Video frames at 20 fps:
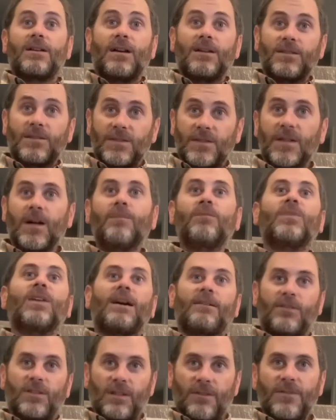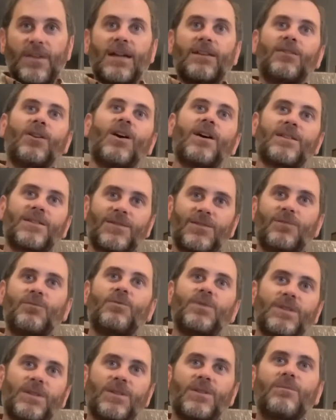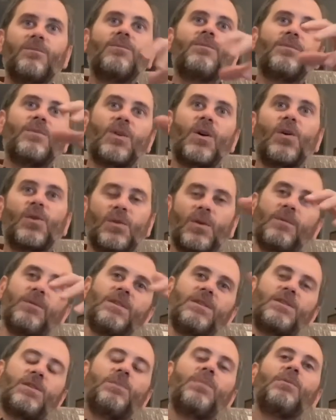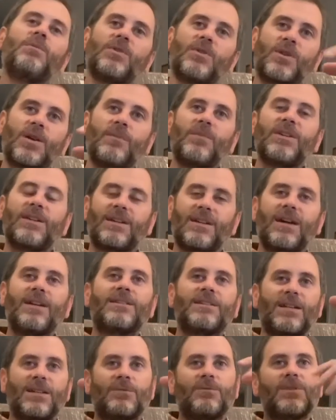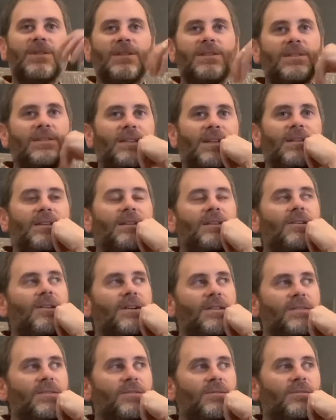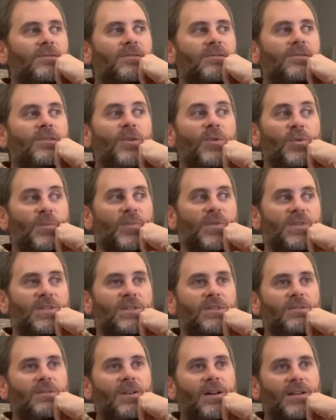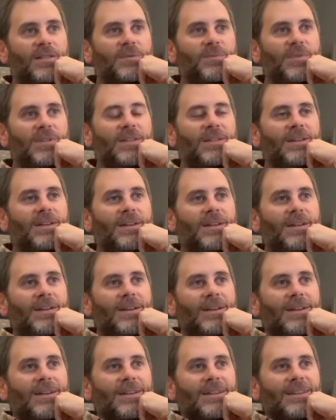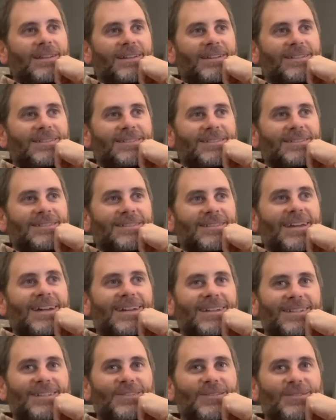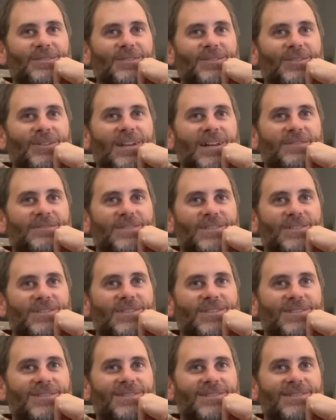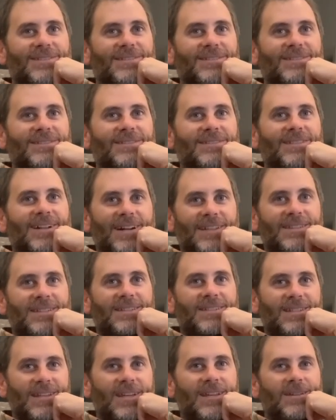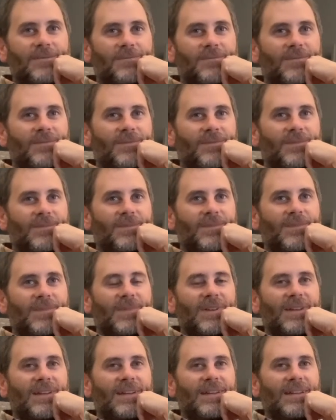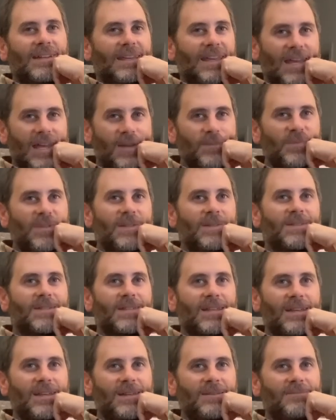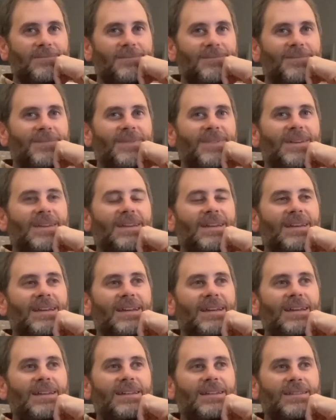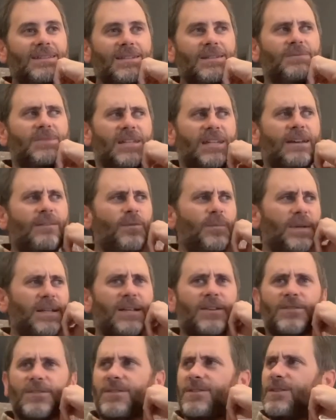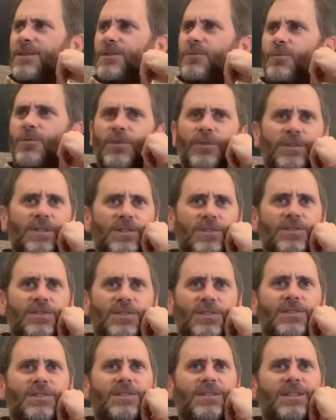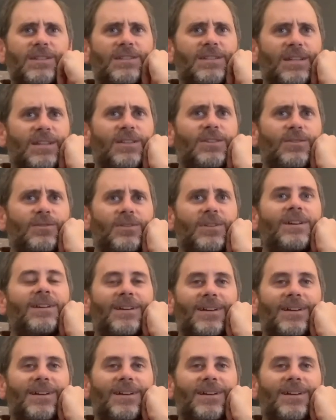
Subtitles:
some level of that loss with them. At least the people you're coming in contact with, that also know the person you lost. But like, your life is just not the same, and it can't be the same. And it seems like everybody else in the world has just continued,